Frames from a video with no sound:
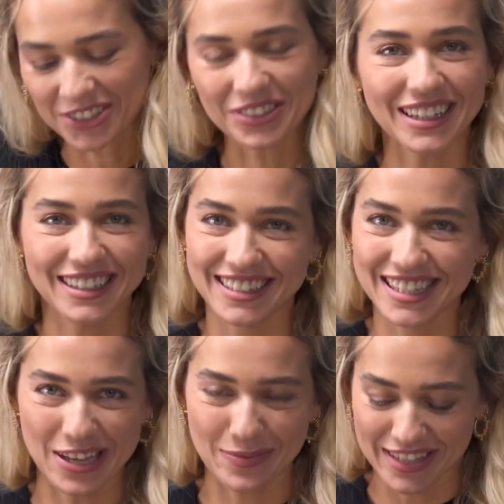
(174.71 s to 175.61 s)
You can add in
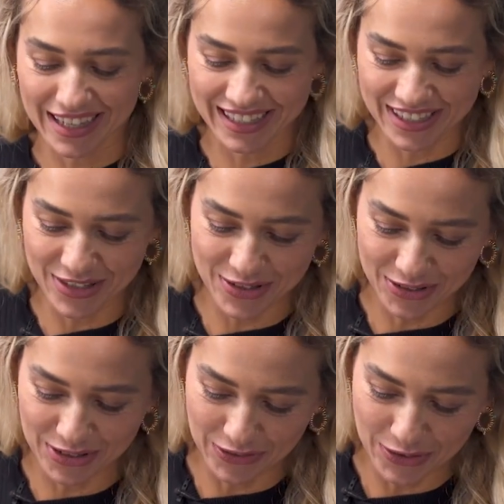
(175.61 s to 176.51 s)
some tahini too
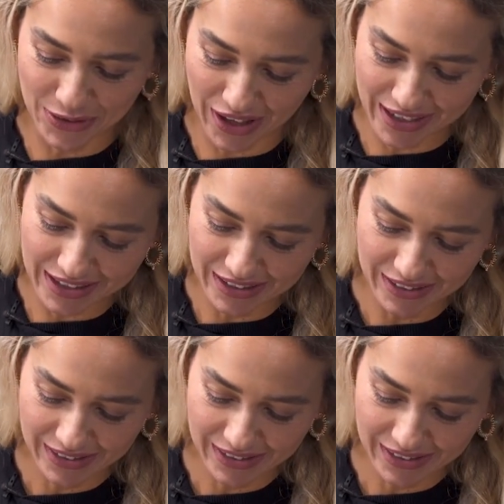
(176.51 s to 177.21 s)
if you like.